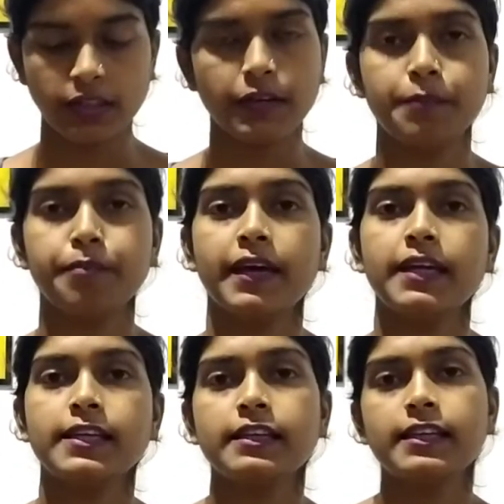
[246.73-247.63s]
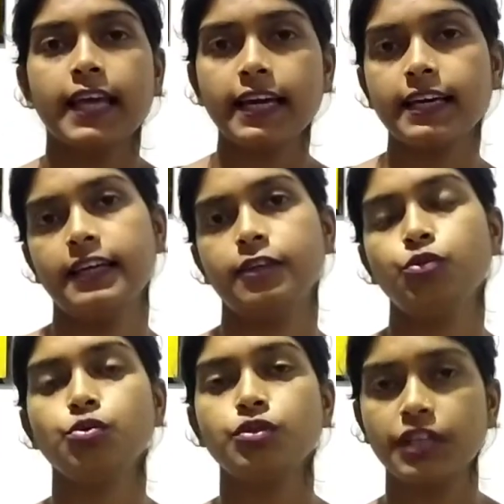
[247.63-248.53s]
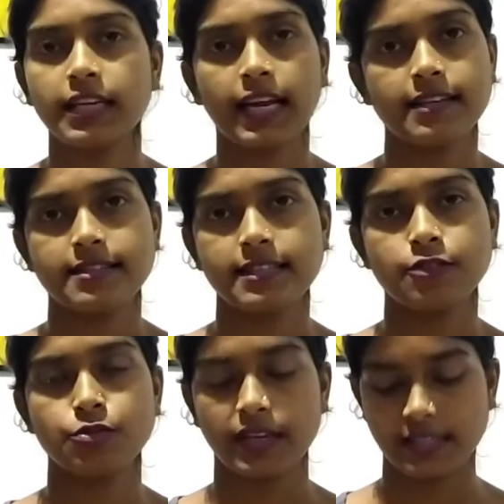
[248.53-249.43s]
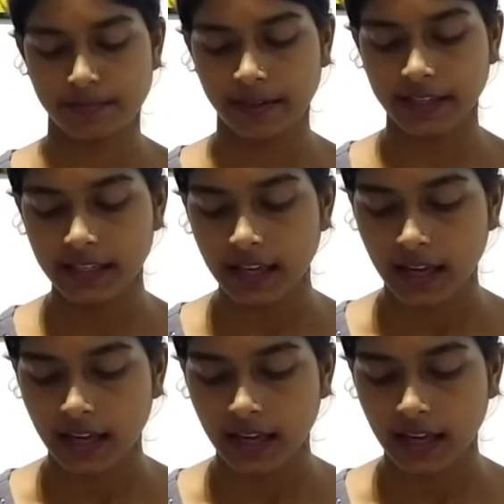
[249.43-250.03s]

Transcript: It may take 2-3 classes to explain